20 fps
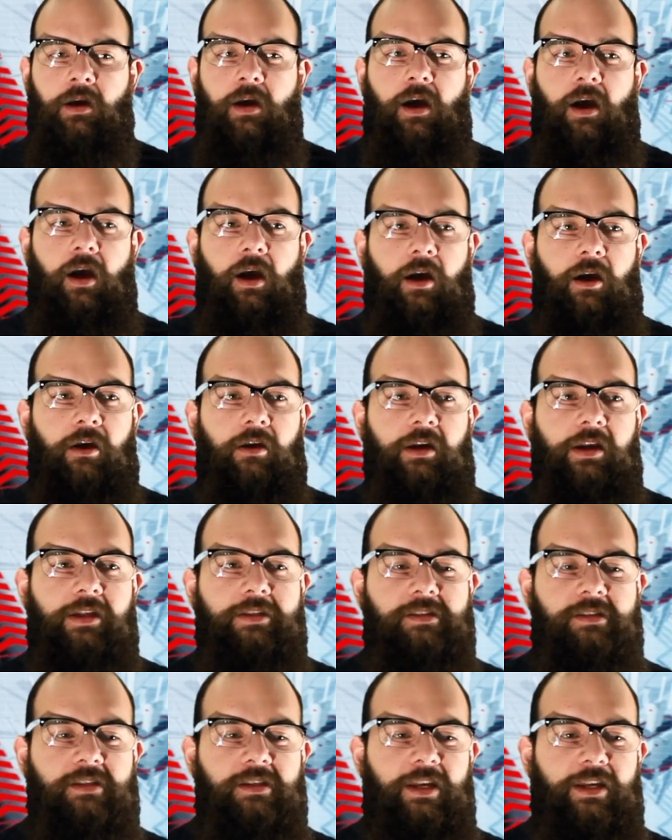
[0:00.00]

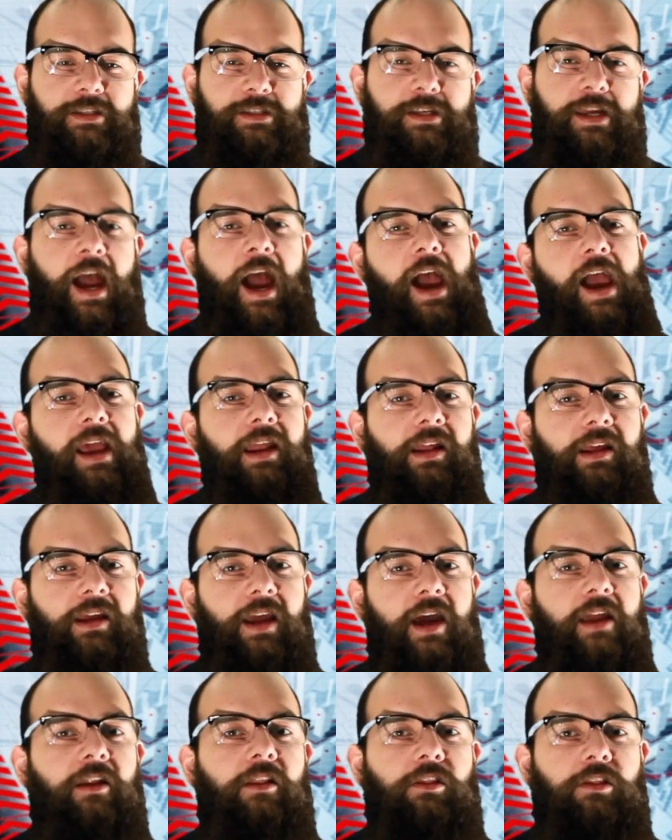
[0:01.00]
It's kind of
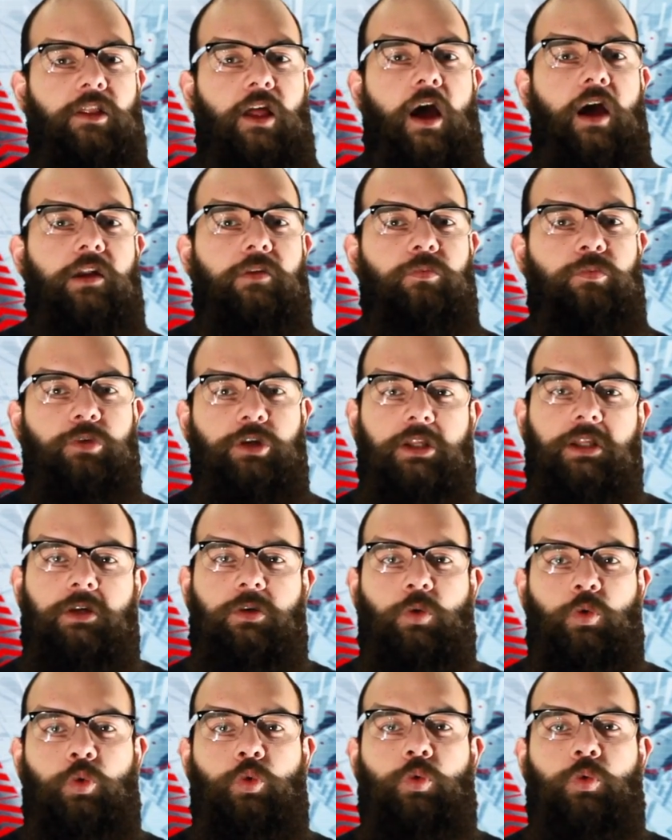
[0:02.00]
got a lot of really
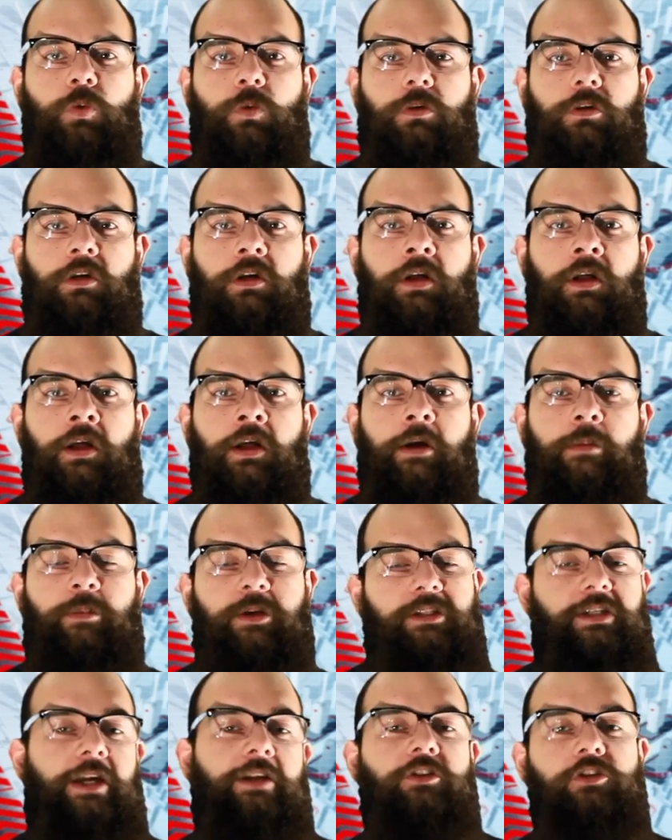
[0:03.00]
cool
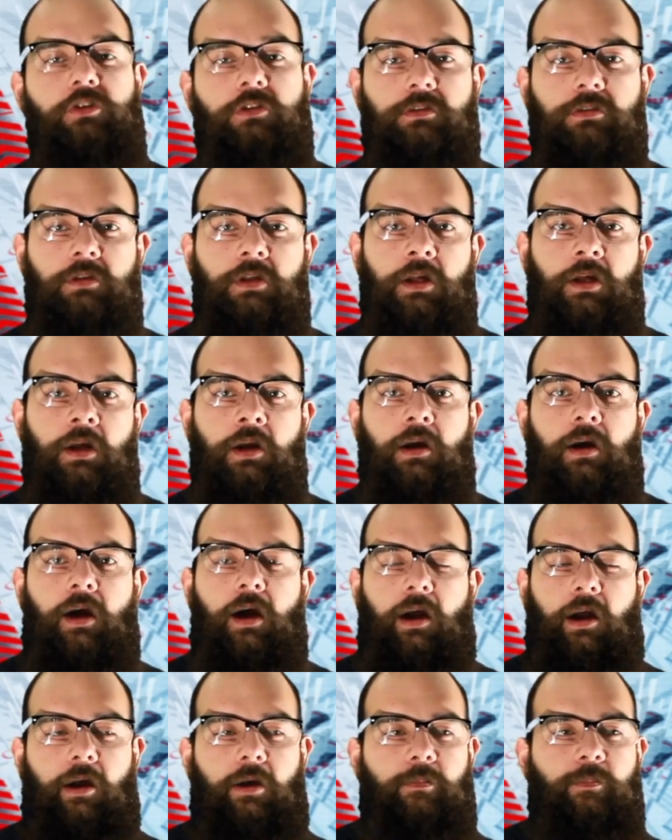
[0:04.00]
potential,
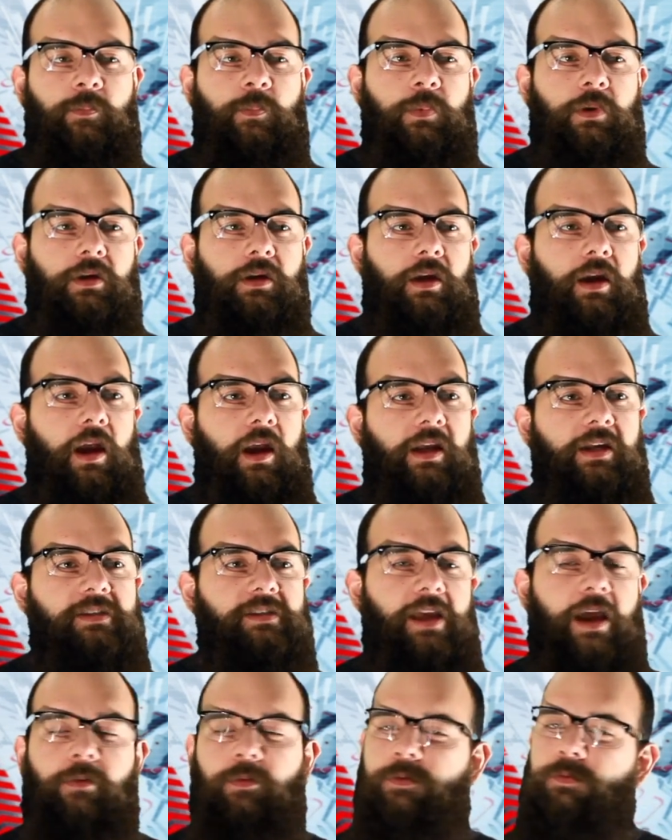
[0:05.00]
because
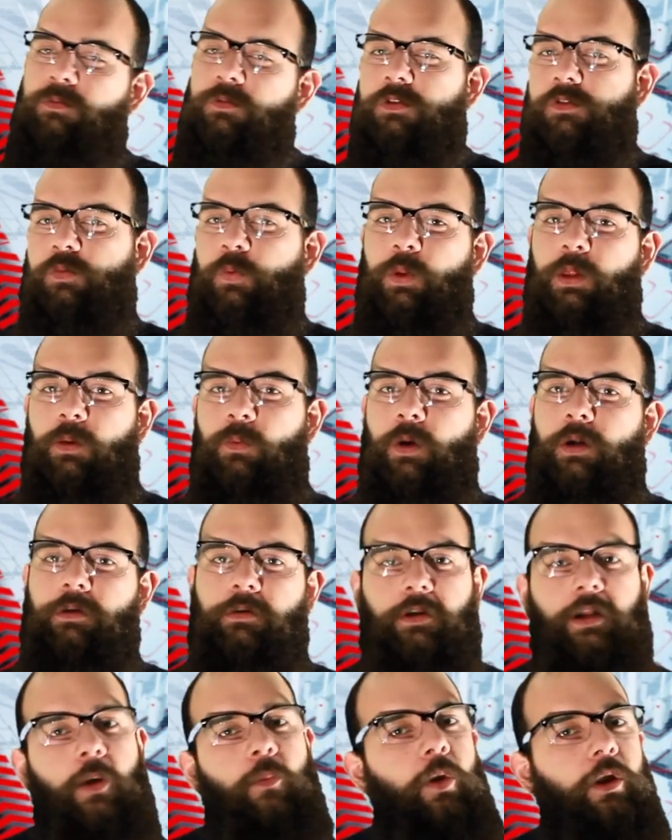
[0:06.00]
I was just really
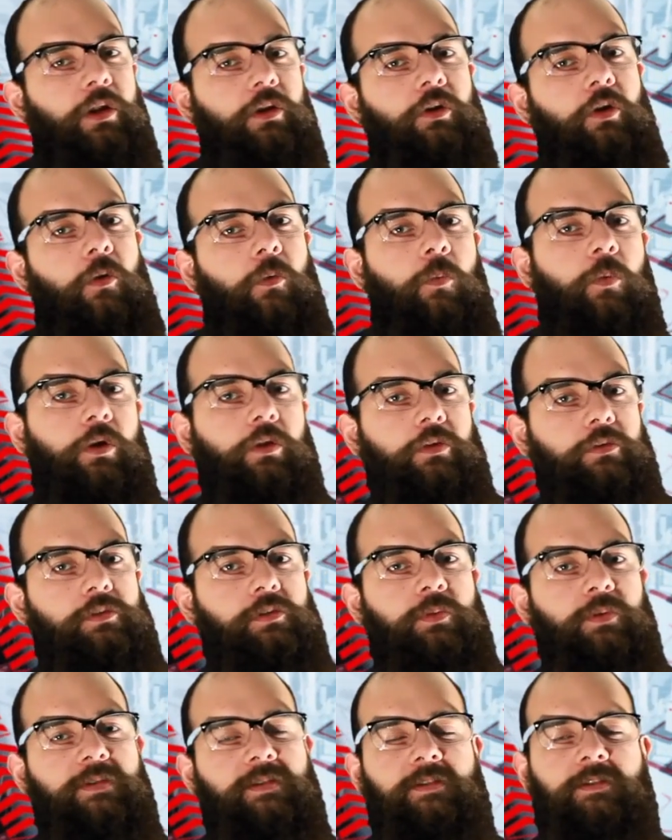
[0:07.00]
wondering, I want to know where those
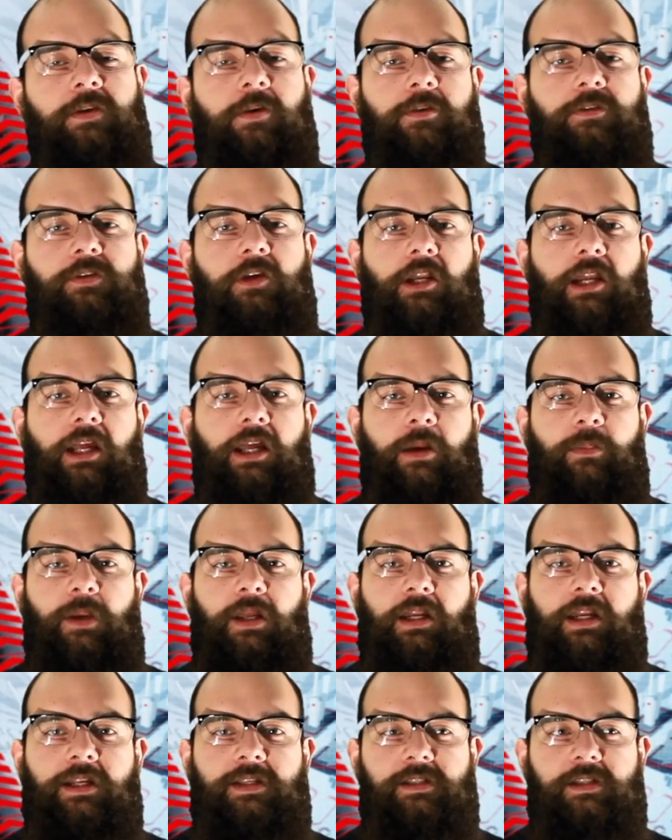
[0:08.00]
twists and turns are going to come
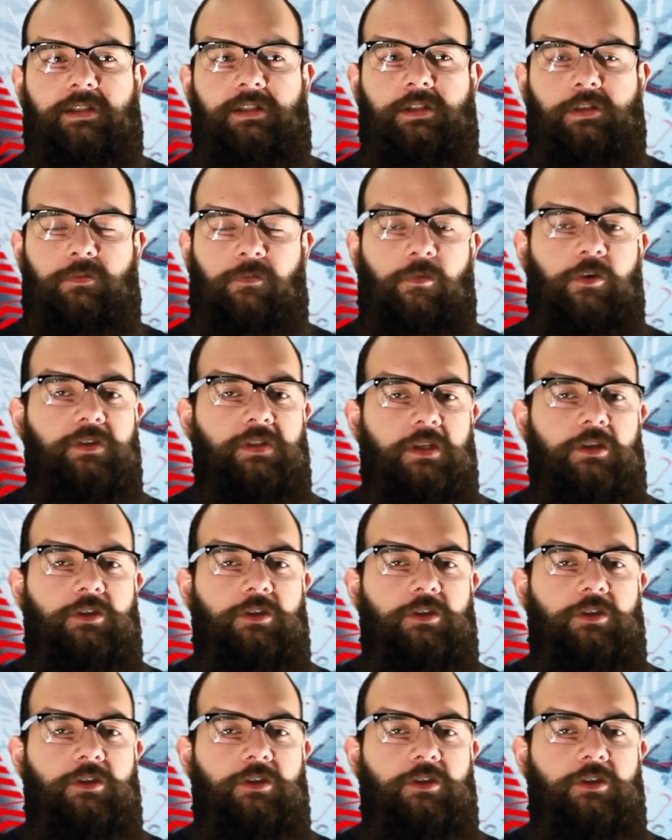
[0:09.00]
in, because this first